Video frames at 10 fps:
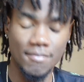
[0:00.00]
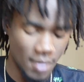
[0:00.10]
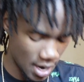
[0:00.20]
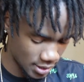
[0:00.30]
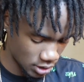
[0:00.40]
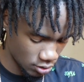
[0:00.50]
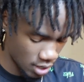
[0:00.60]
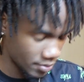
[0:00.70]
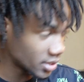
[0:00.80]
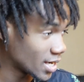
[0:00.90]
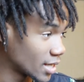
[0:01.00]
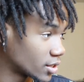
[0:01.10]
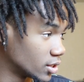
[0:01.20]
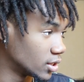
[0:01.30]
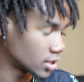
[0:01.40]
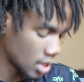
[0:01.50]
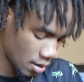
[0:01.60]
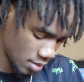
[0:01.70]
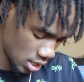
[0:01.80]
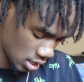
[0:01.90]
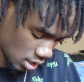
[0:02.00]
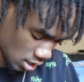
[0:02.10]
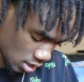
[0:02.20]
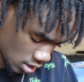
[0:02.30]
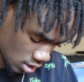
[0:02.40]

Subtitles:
my screen protectors coming